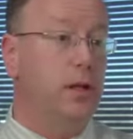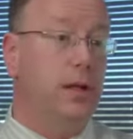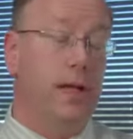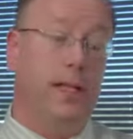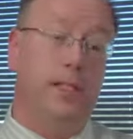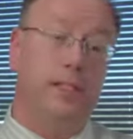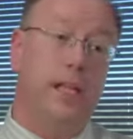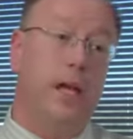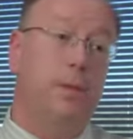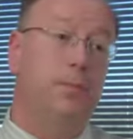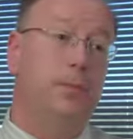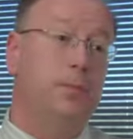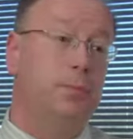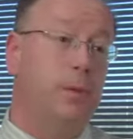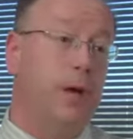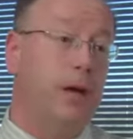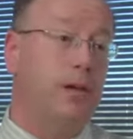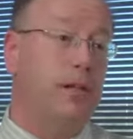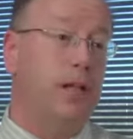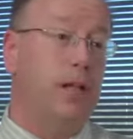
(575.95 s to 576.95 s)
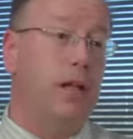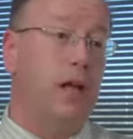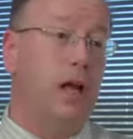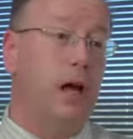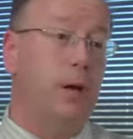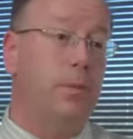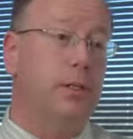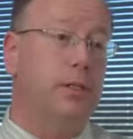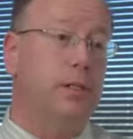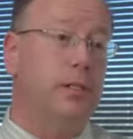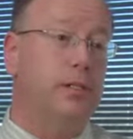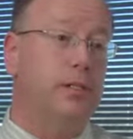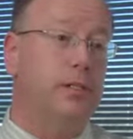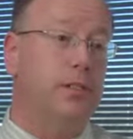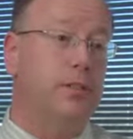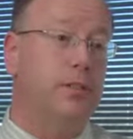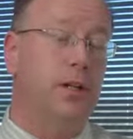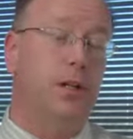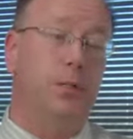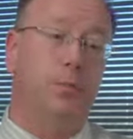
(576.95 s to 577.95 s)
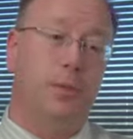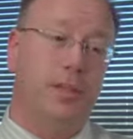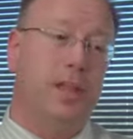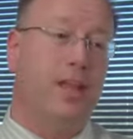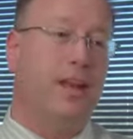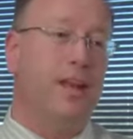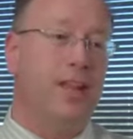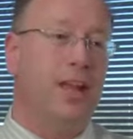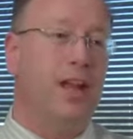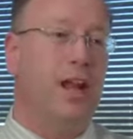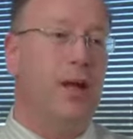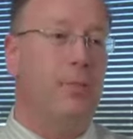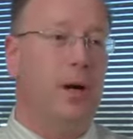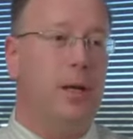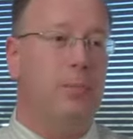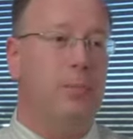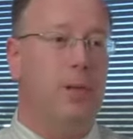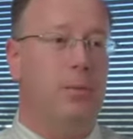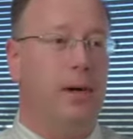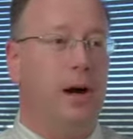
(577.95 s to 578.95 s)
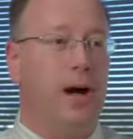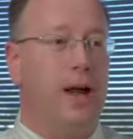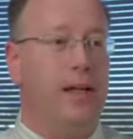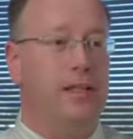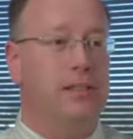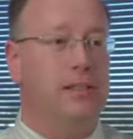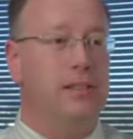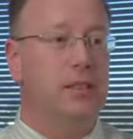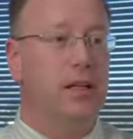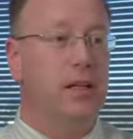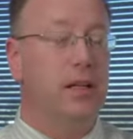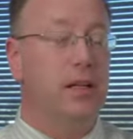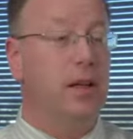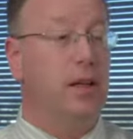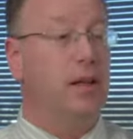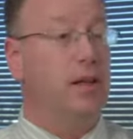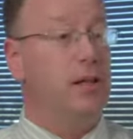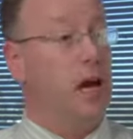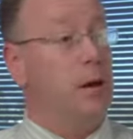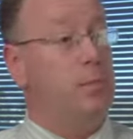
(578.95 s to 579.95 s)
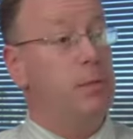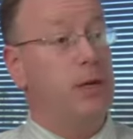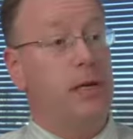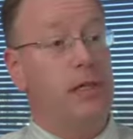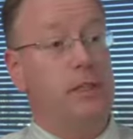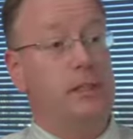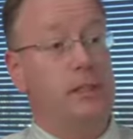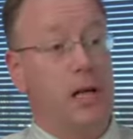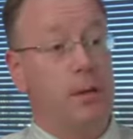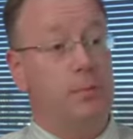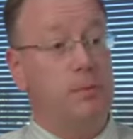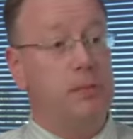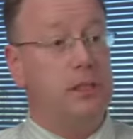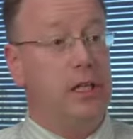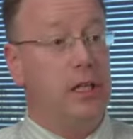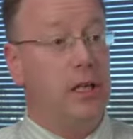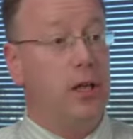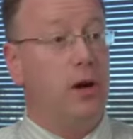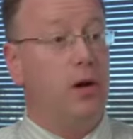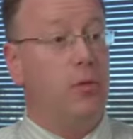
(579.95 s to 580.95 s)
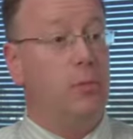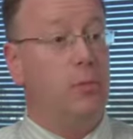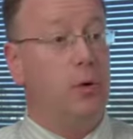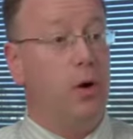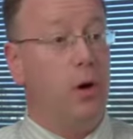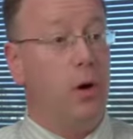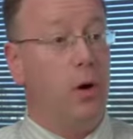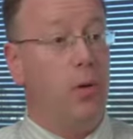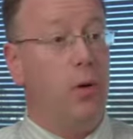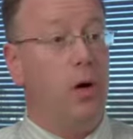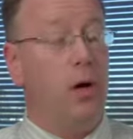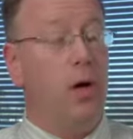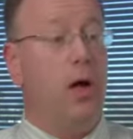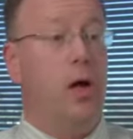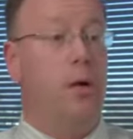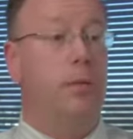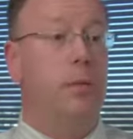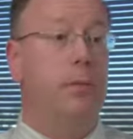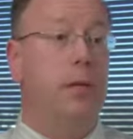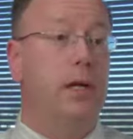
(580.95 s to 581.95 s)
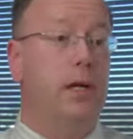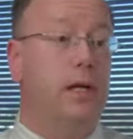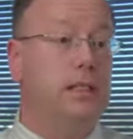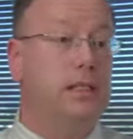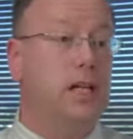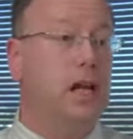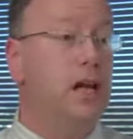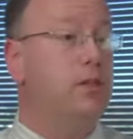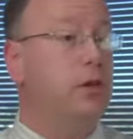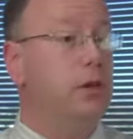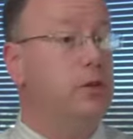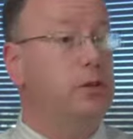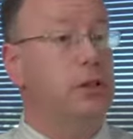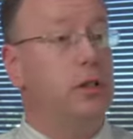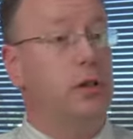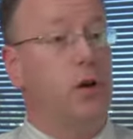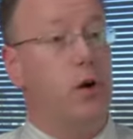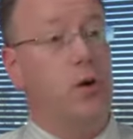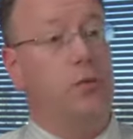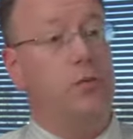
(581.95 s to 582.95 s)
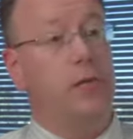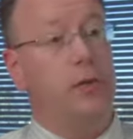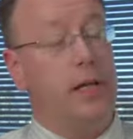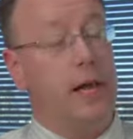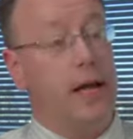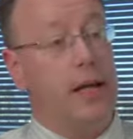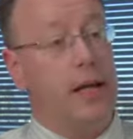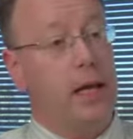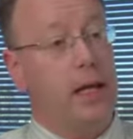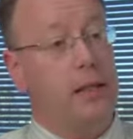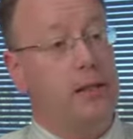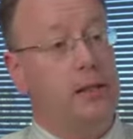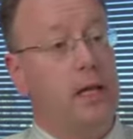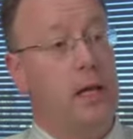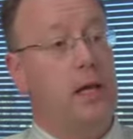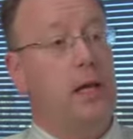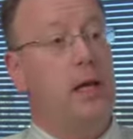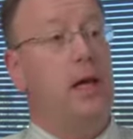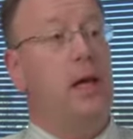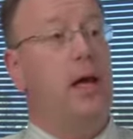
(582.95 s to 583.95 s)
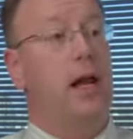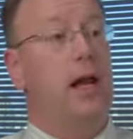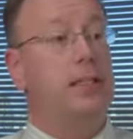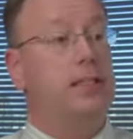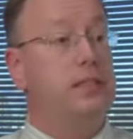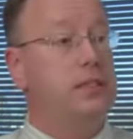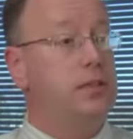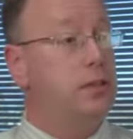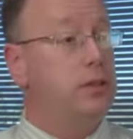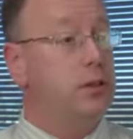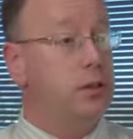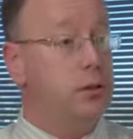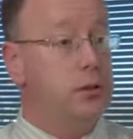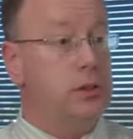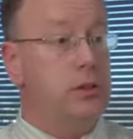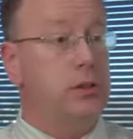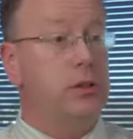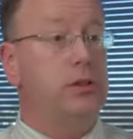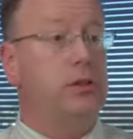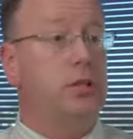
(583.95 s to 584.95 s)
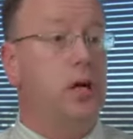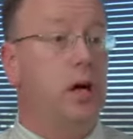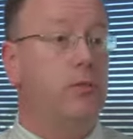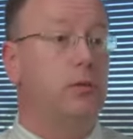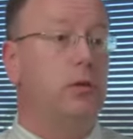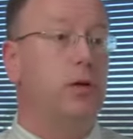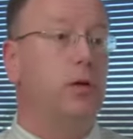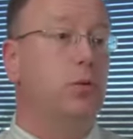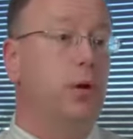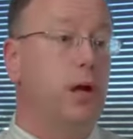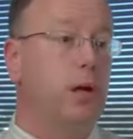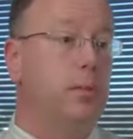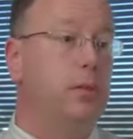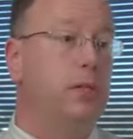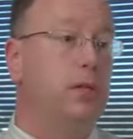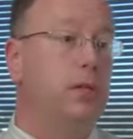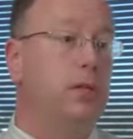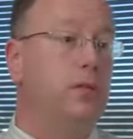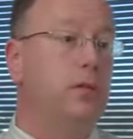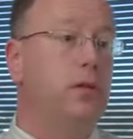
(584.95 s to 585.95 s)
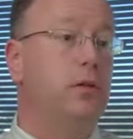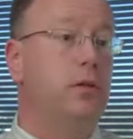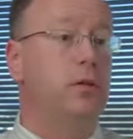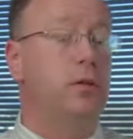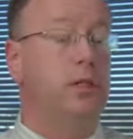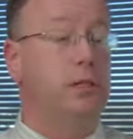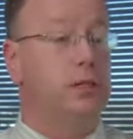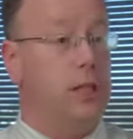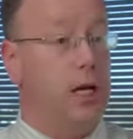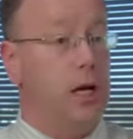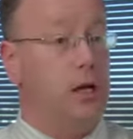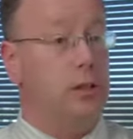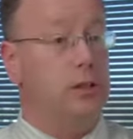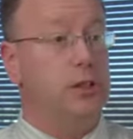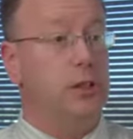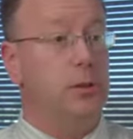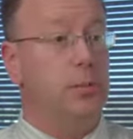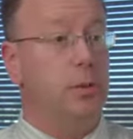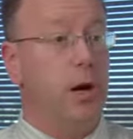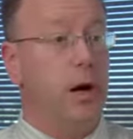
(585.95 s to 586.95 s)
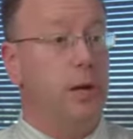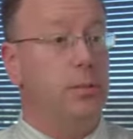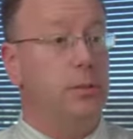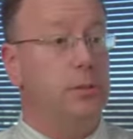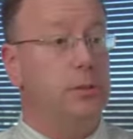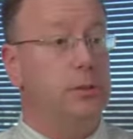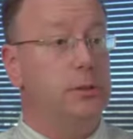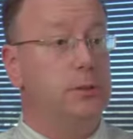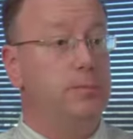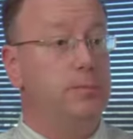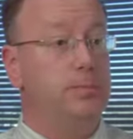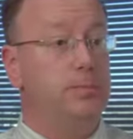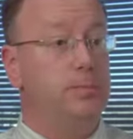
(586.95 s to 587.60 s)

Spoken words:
ASAP is better than the competition, but then again I might be biased. Not because I am CEO of Breault, but because I have used the code for decades, and I still use it to solve incredibly difficult and challenging problems.